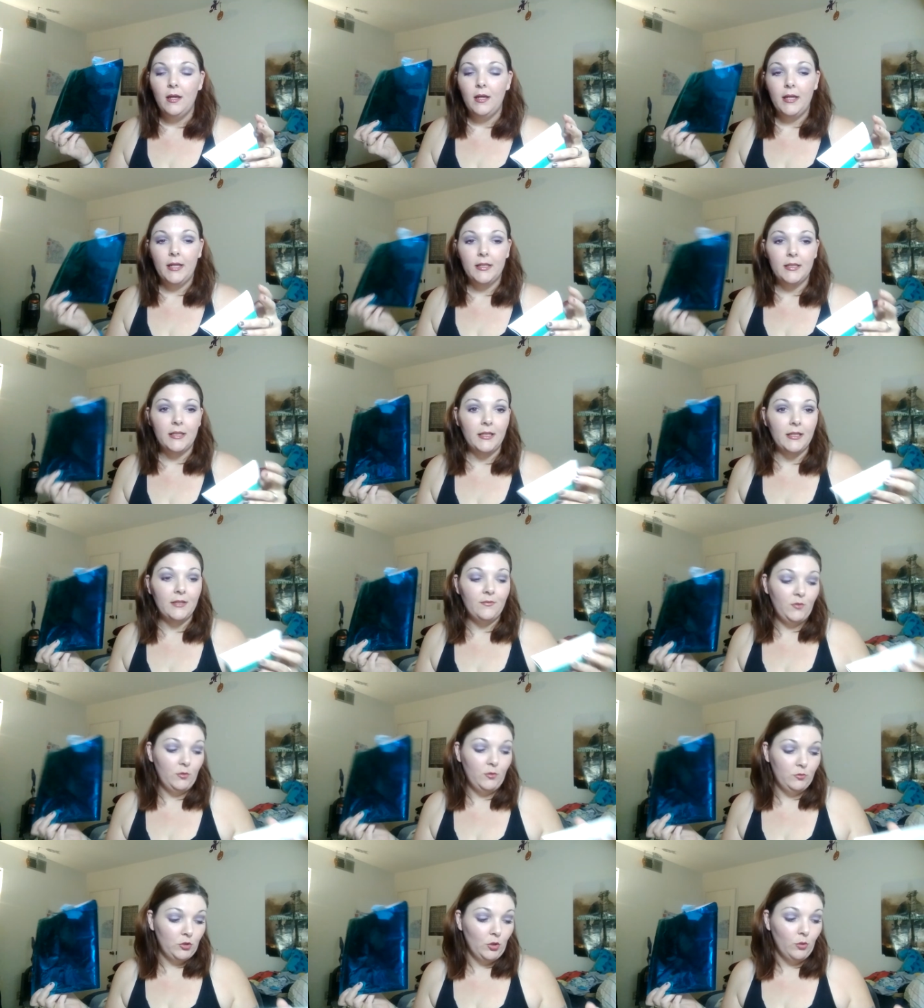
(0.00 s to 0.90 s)
it,
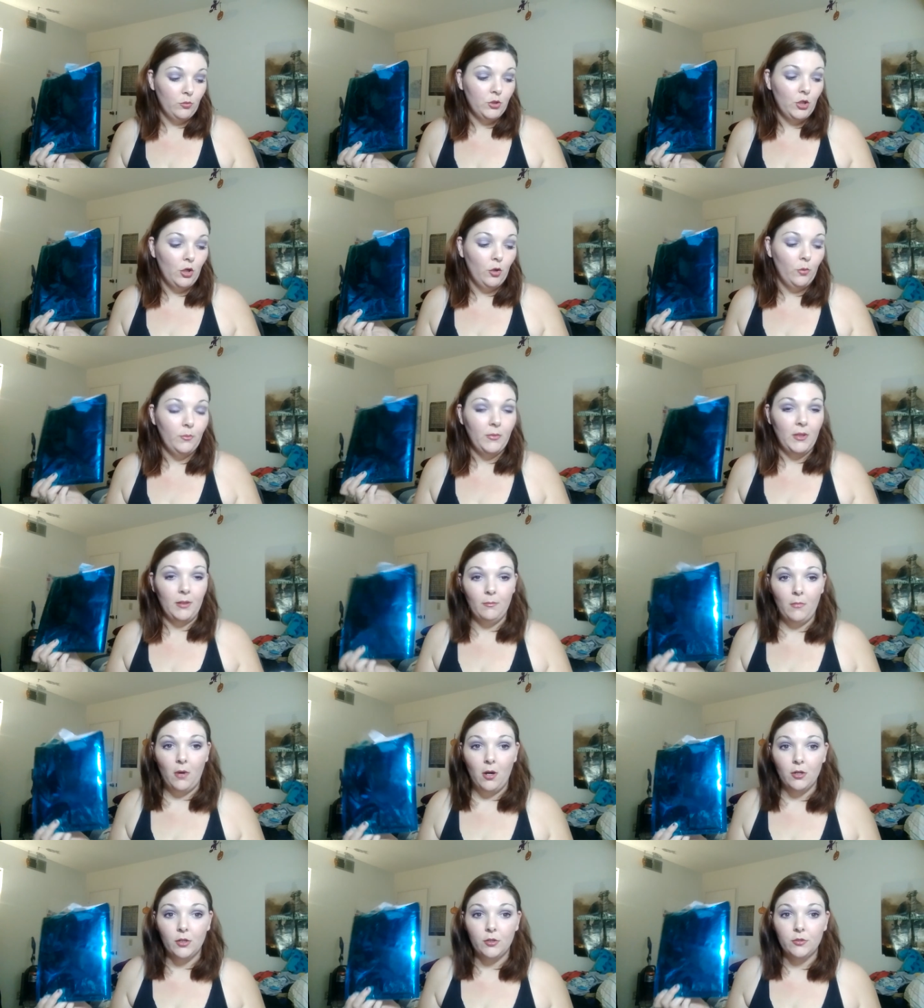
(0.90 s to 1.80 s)
if you don't know Mint
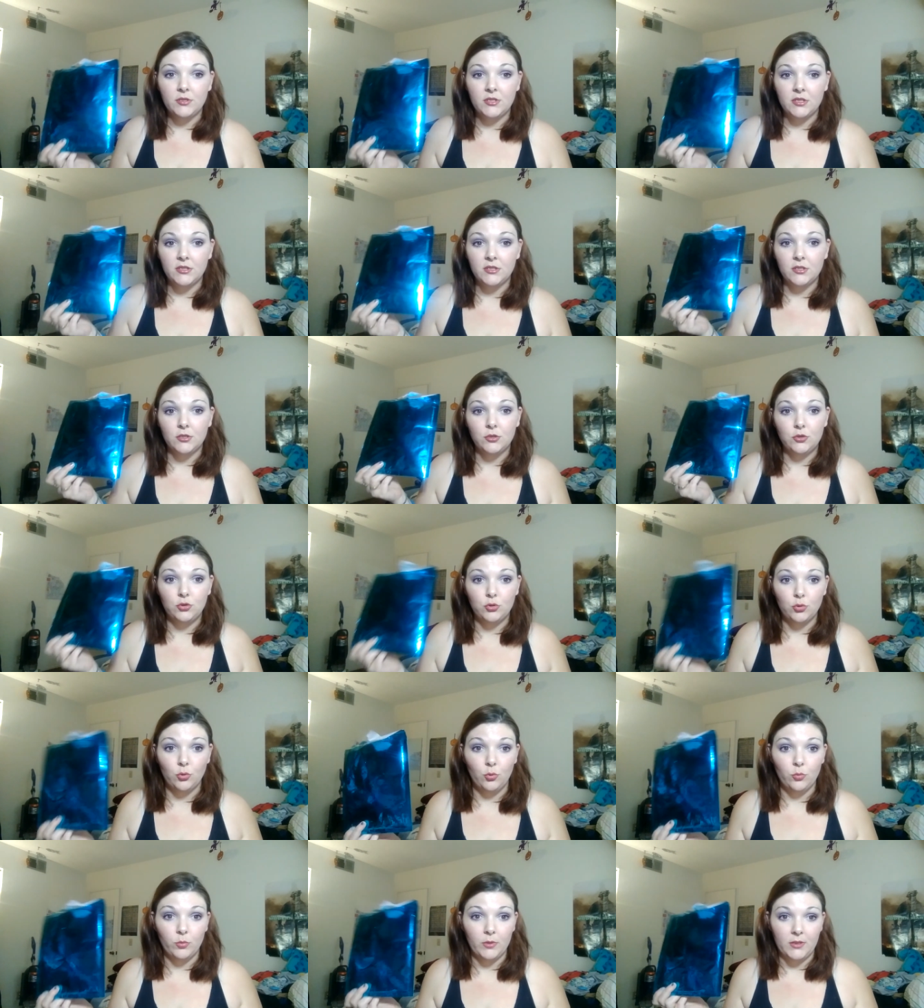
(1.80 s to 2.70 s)
Mongoose is a
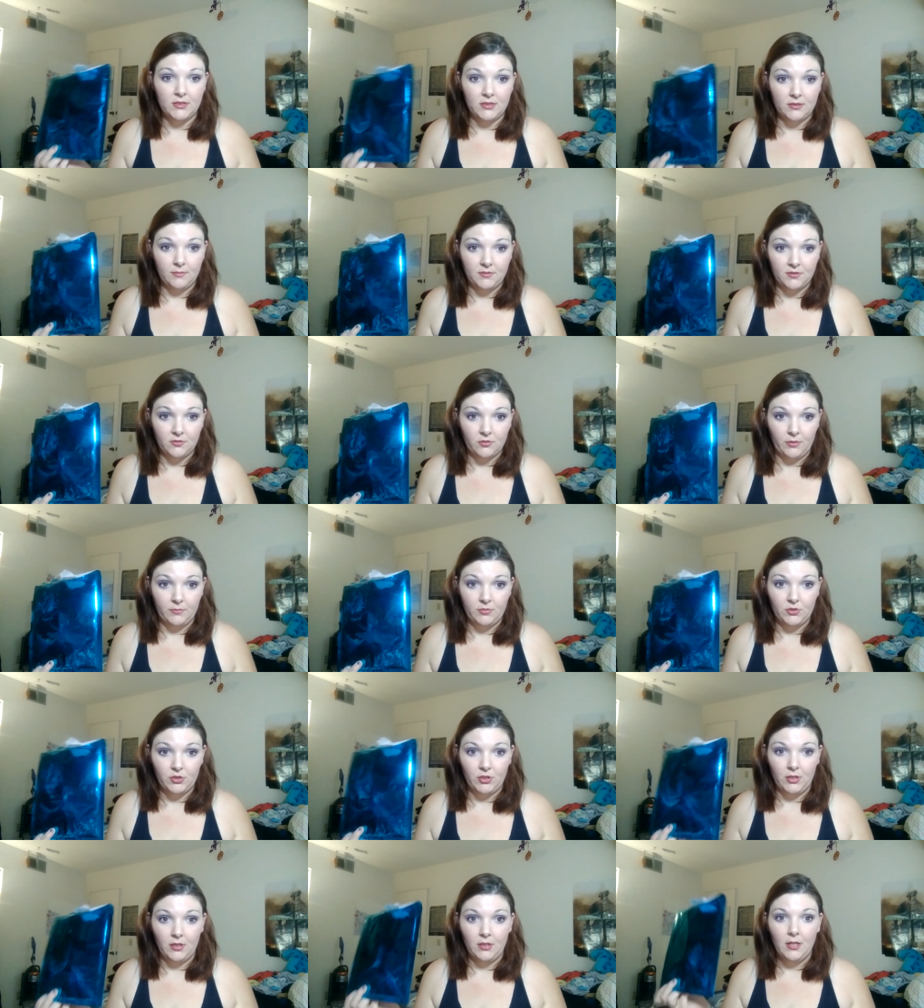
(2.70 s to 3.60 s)
jewelry
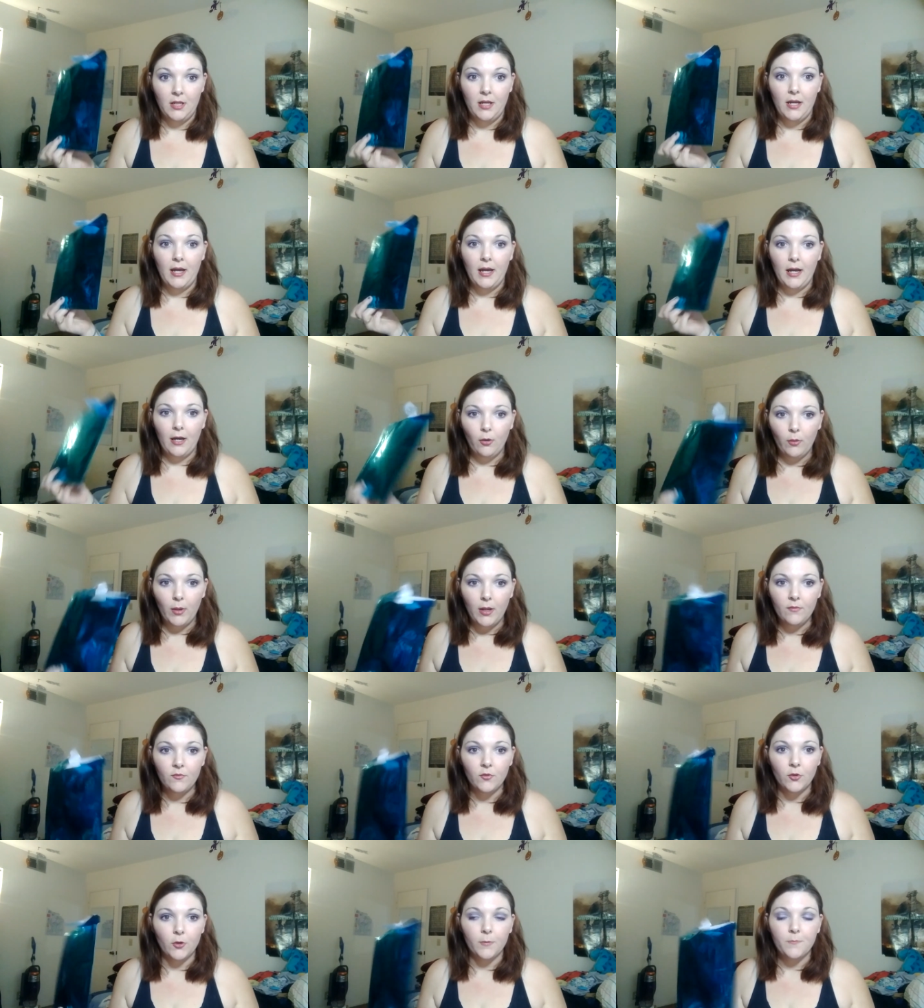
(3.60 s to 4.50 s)
subscription
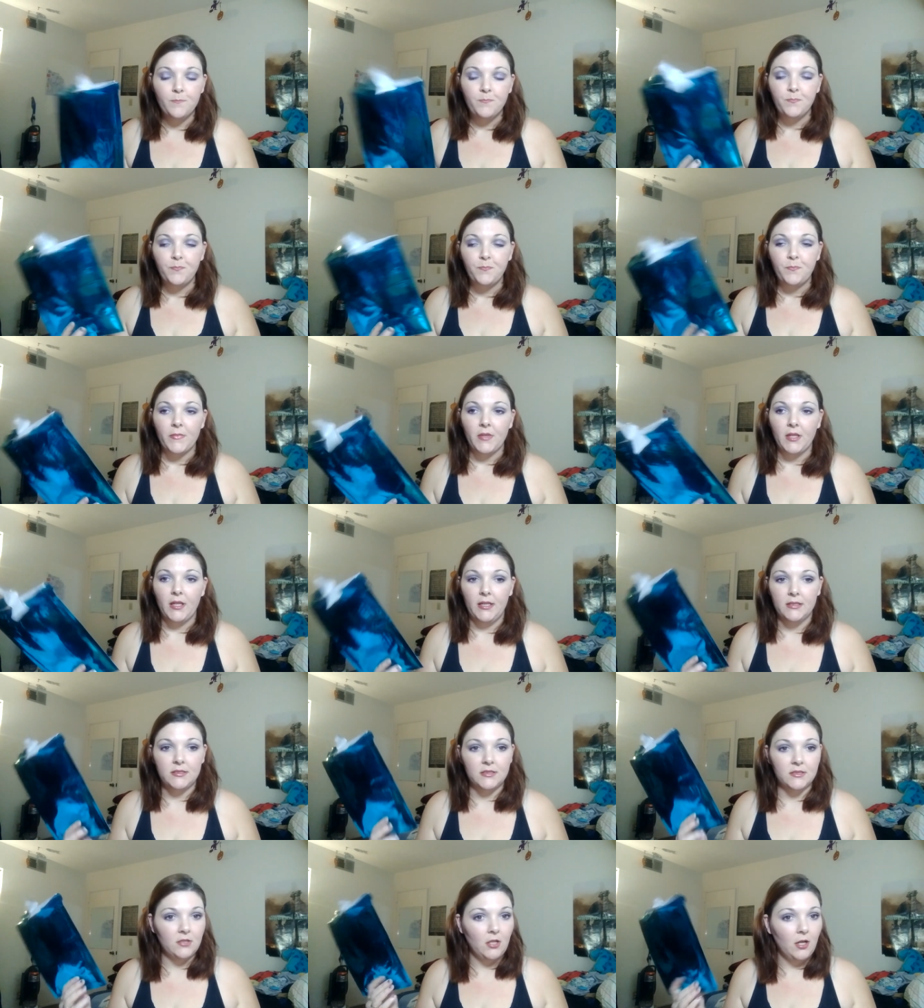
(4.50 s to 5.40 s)
however
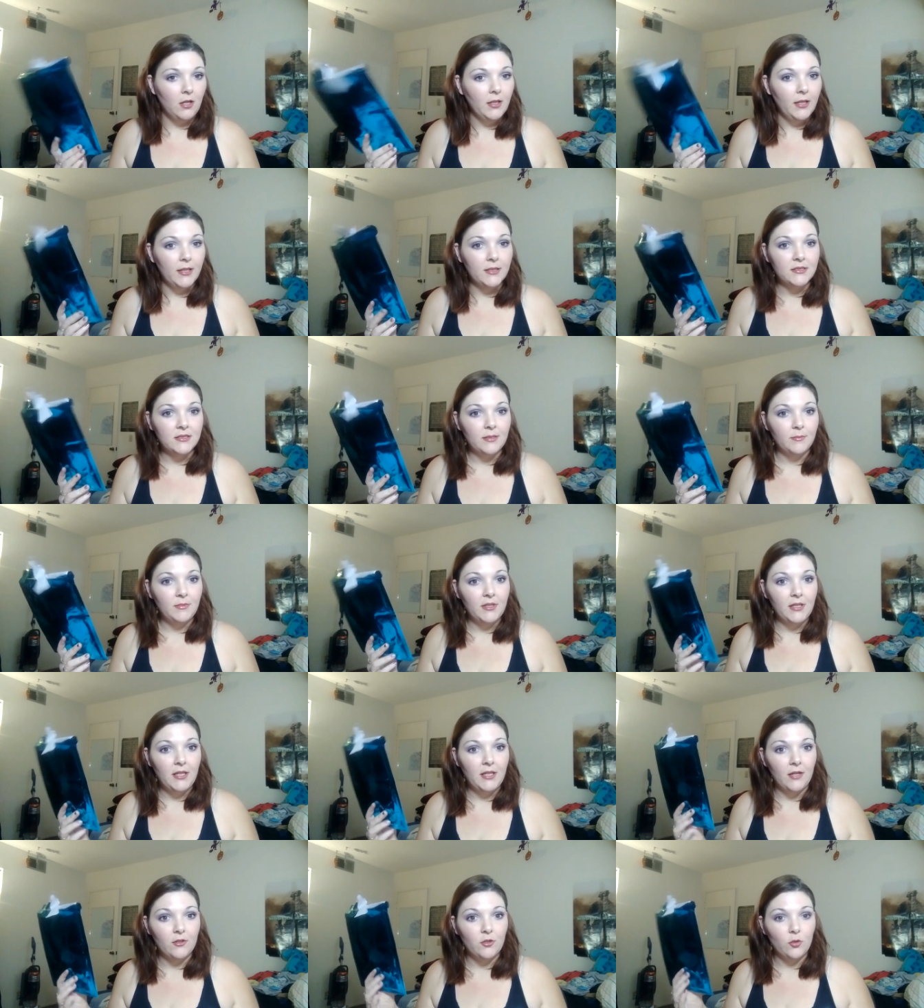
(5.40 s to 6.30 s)
it's not like some of
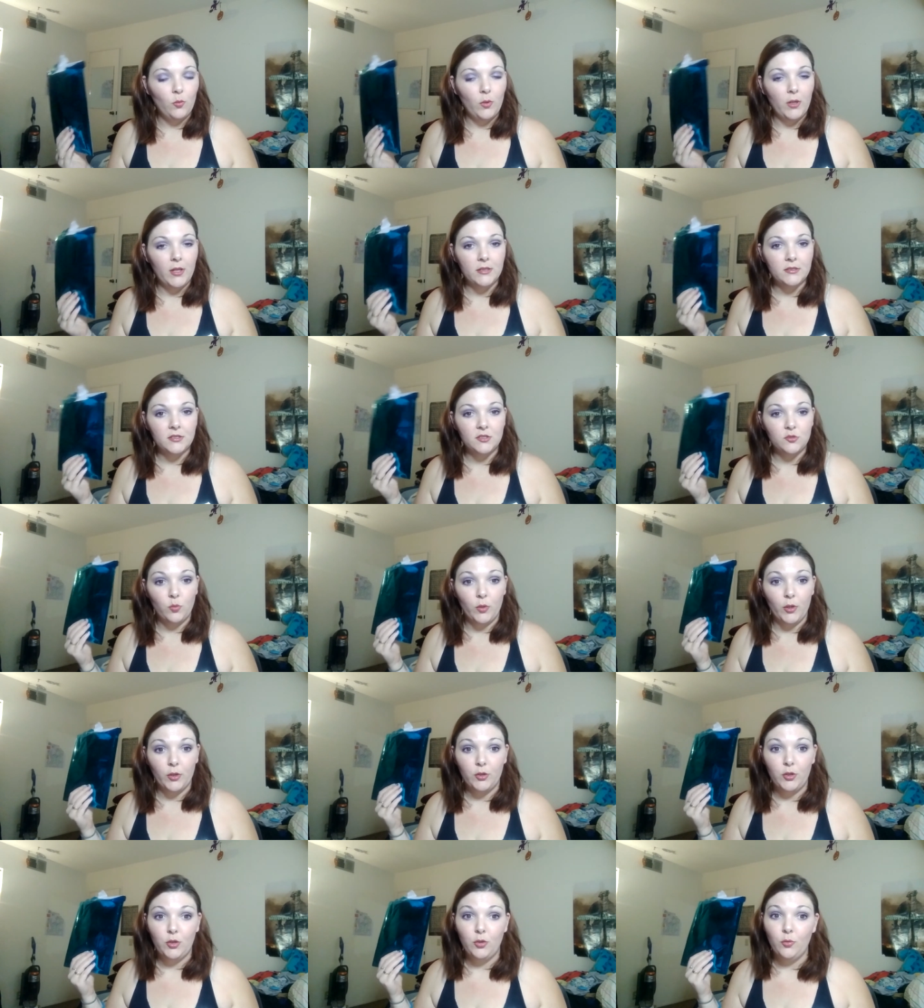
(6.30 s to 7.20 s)
the other ones
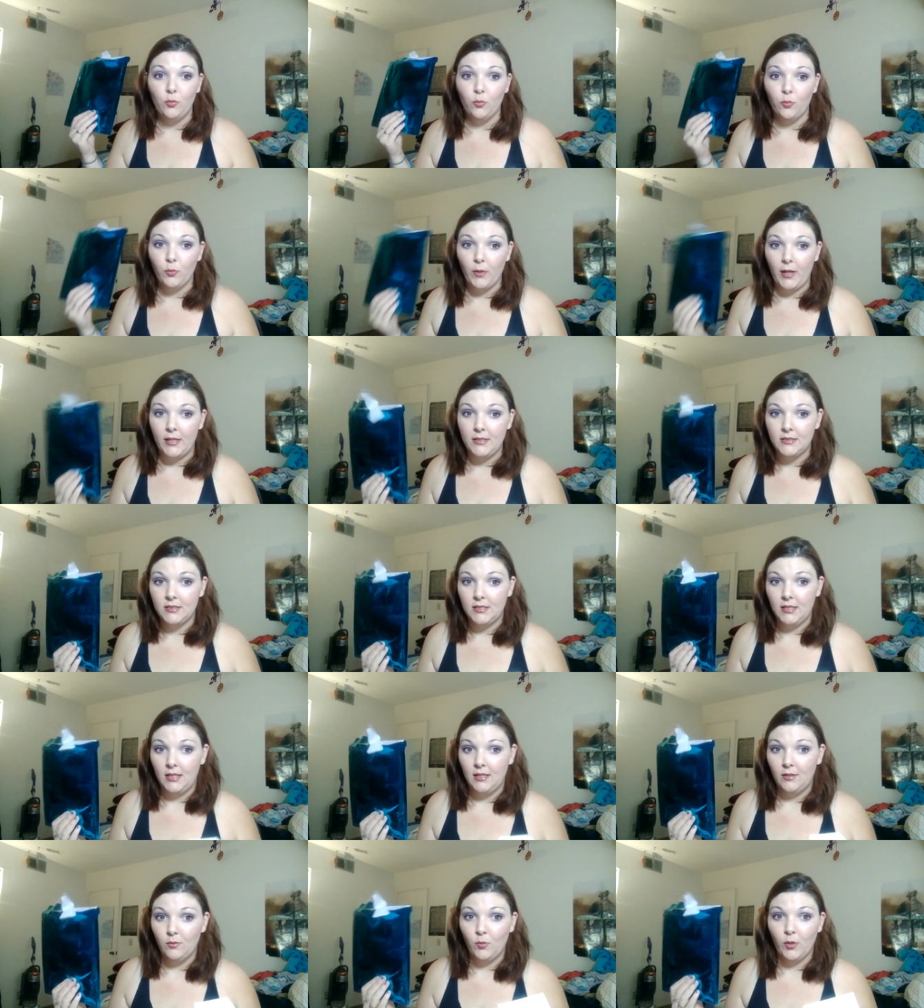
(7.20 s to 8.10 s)
where you rent
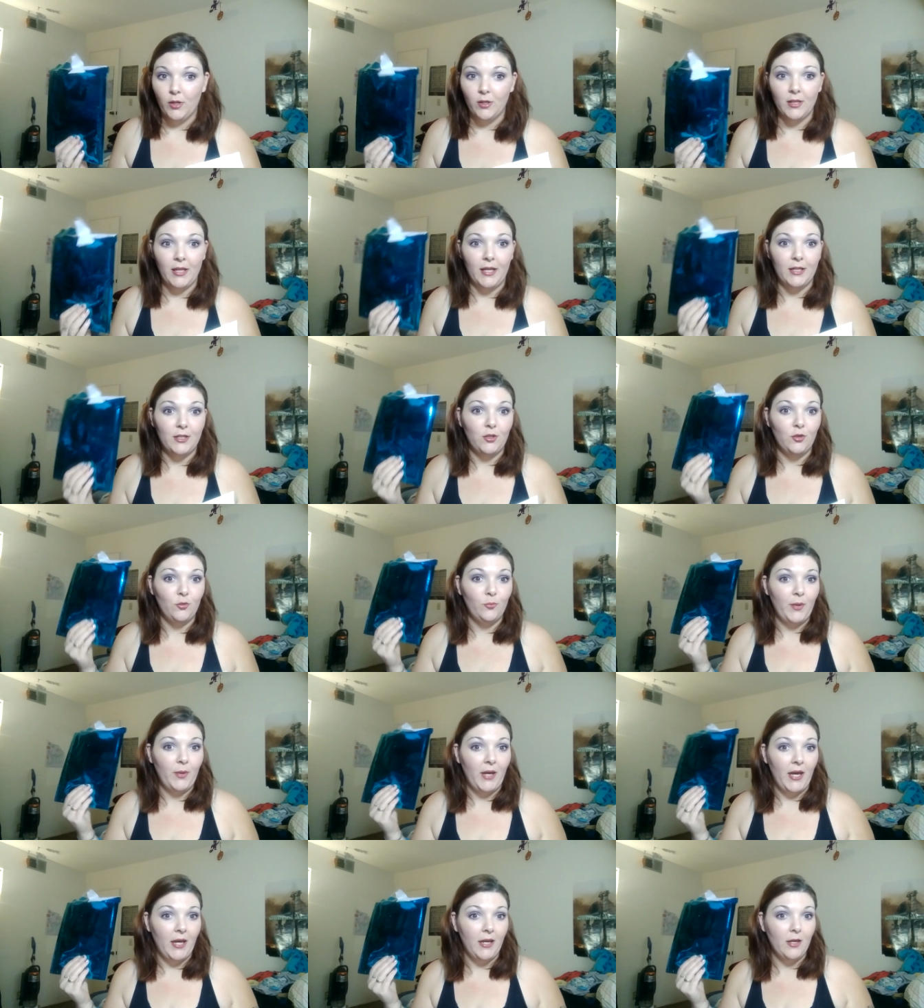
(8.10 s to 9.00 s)
it, where like you
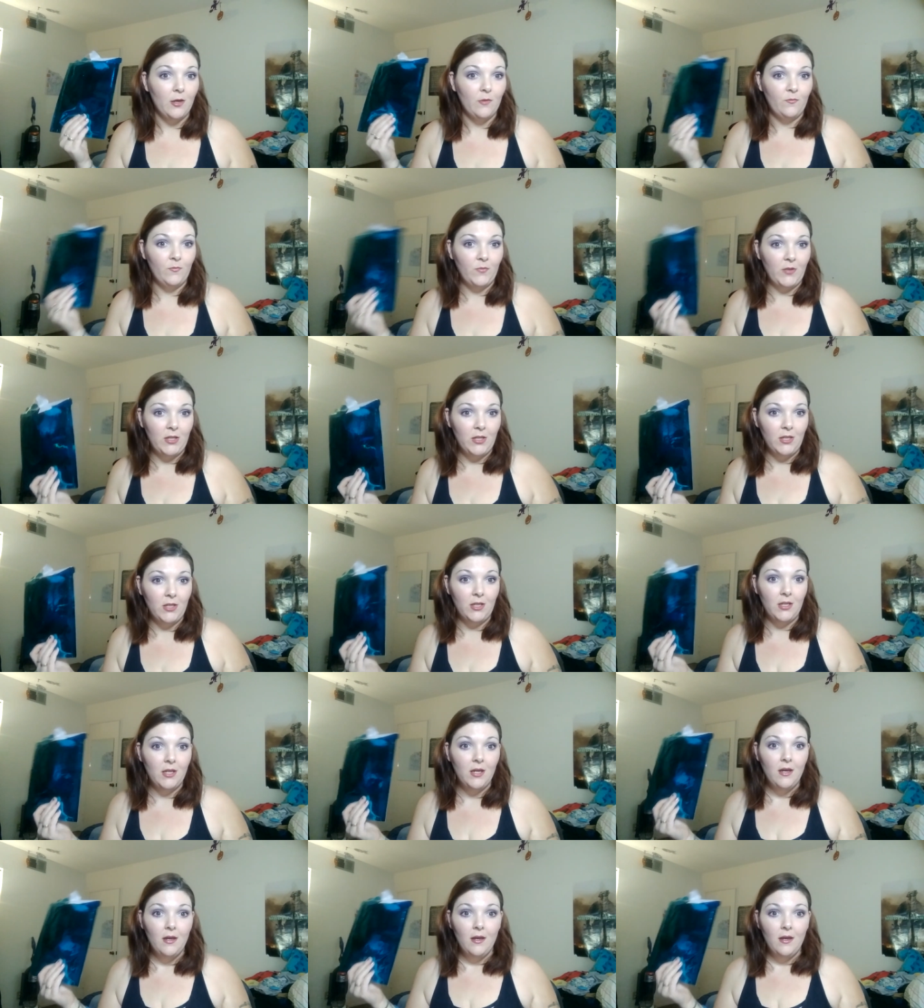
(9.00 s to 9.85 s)
pay a fee